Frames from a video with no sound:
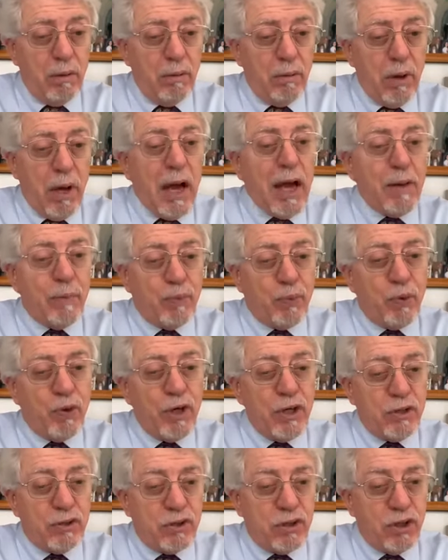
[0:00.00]
high
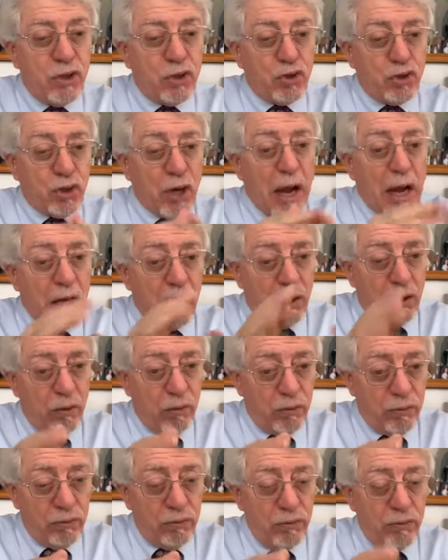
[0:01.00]
priest in
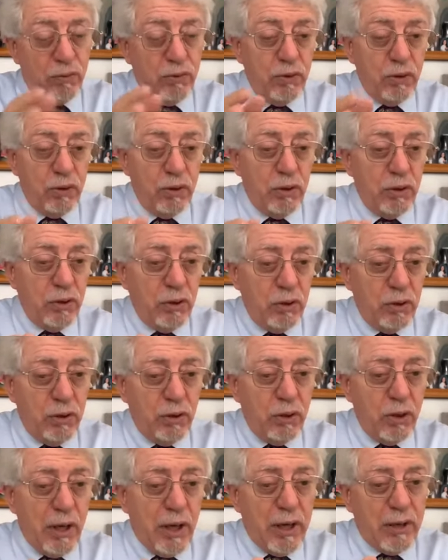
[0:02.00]
Shiloh,
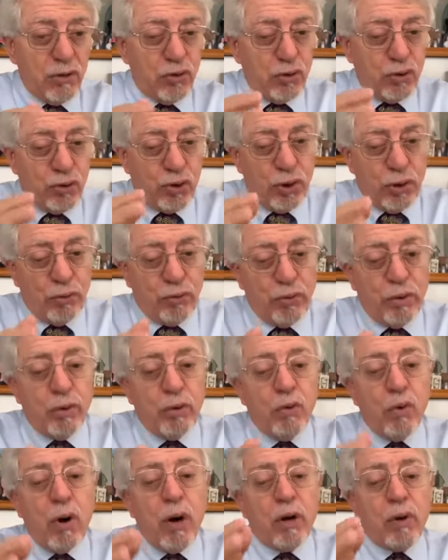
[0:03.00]
has children
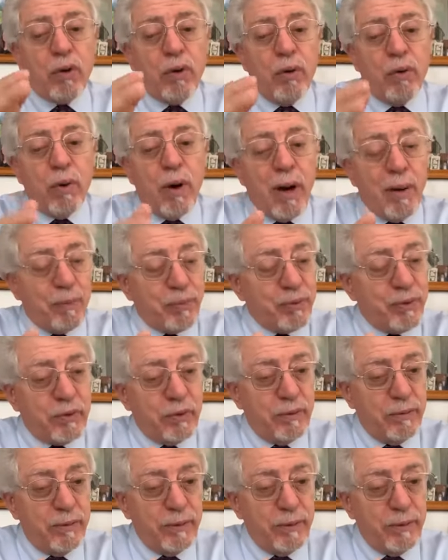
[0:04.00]
who are corrupt,